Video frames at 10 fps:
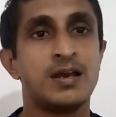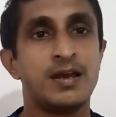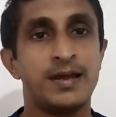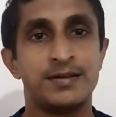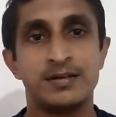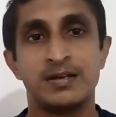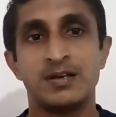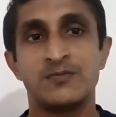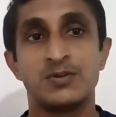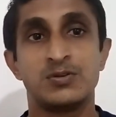And
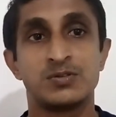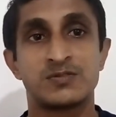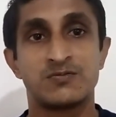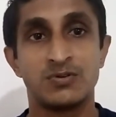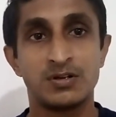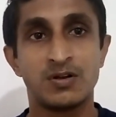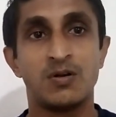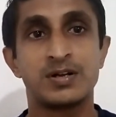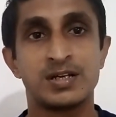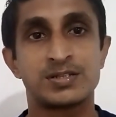if you use full
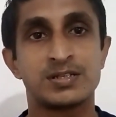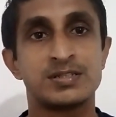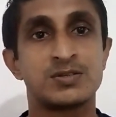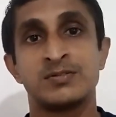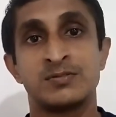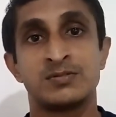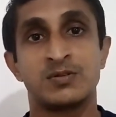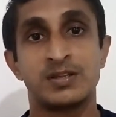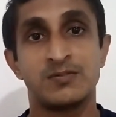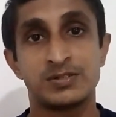quotations, you
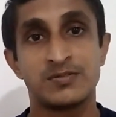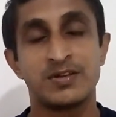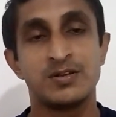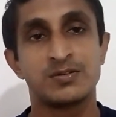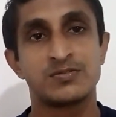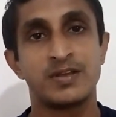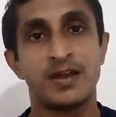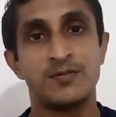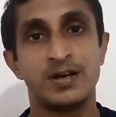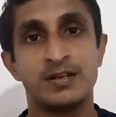can watch the videos we
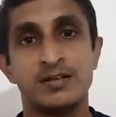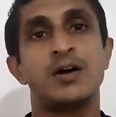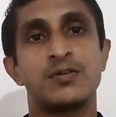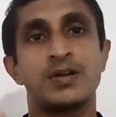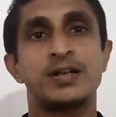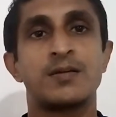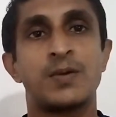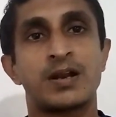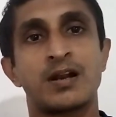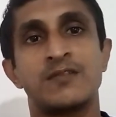have done how to write a
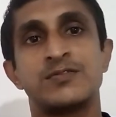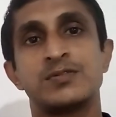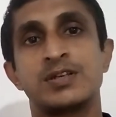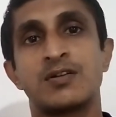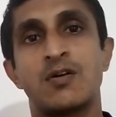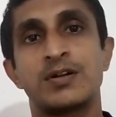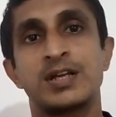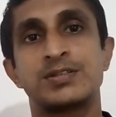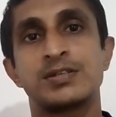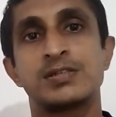paragraph using
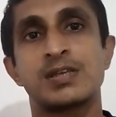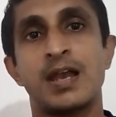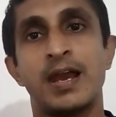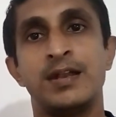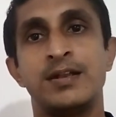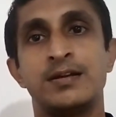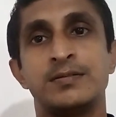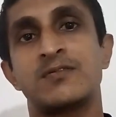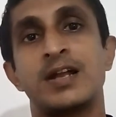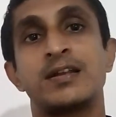quotations and
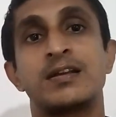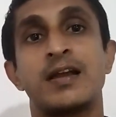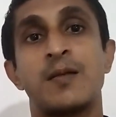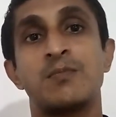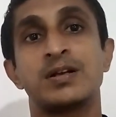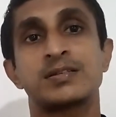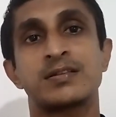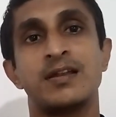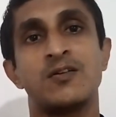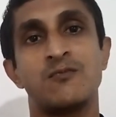writing a Hamburg
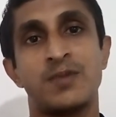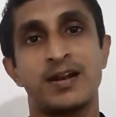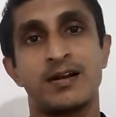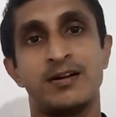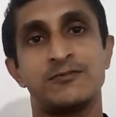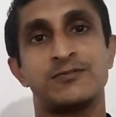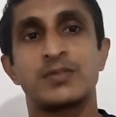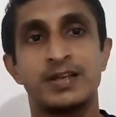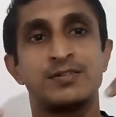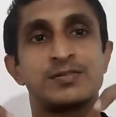style of paragraph. You
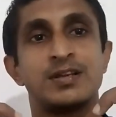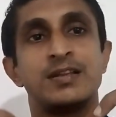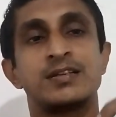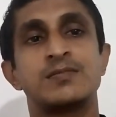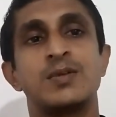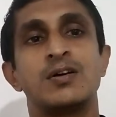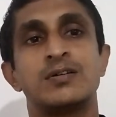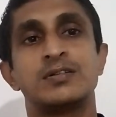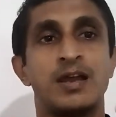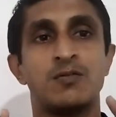can use the links
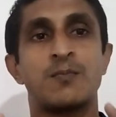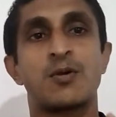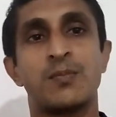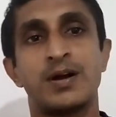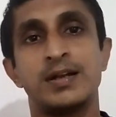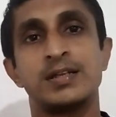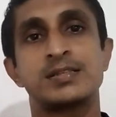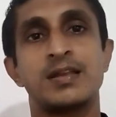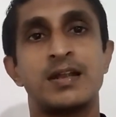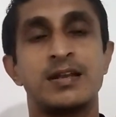below to have a proper
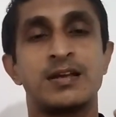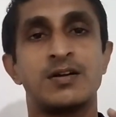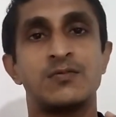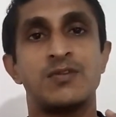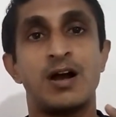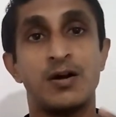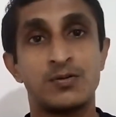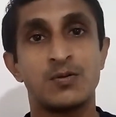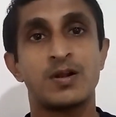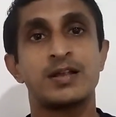understanding of how
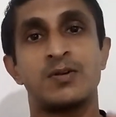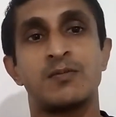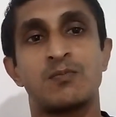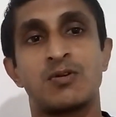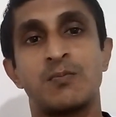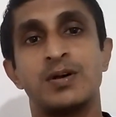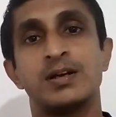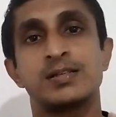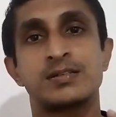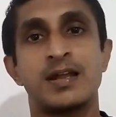to write proper
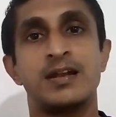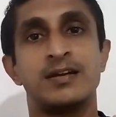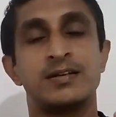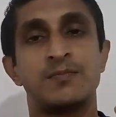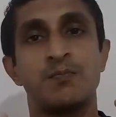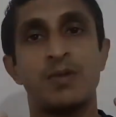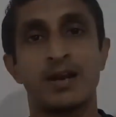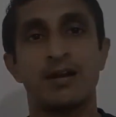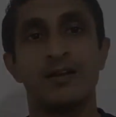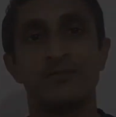standard
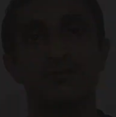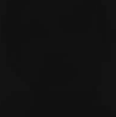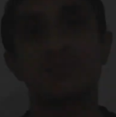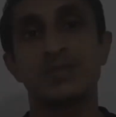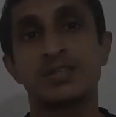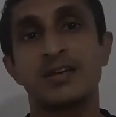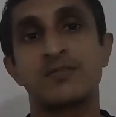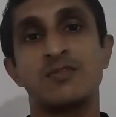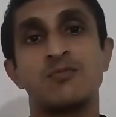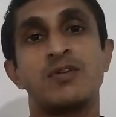paragraph. One of the
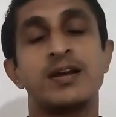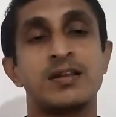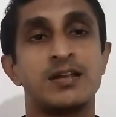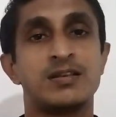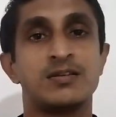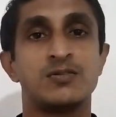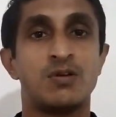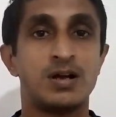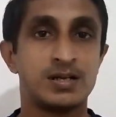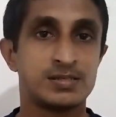other biggest
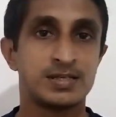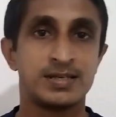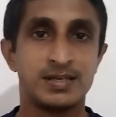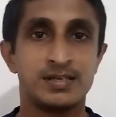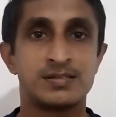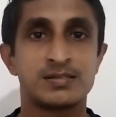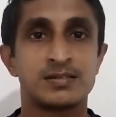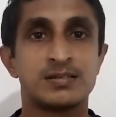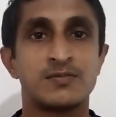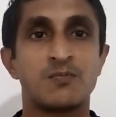mistake we find in your
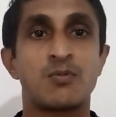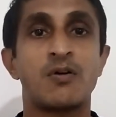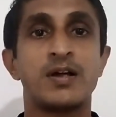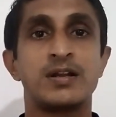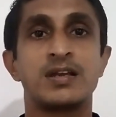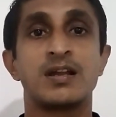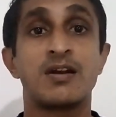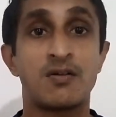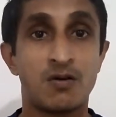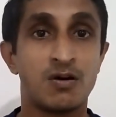answer is
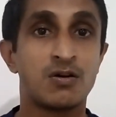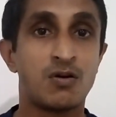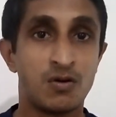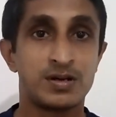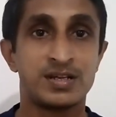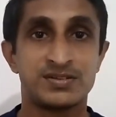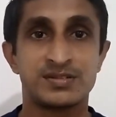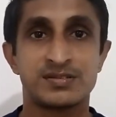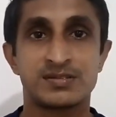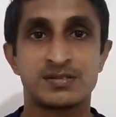providing
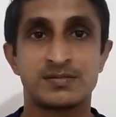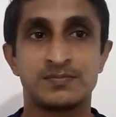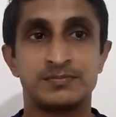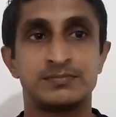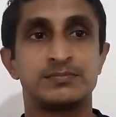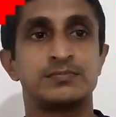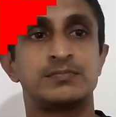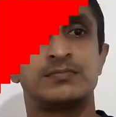wrong quotations.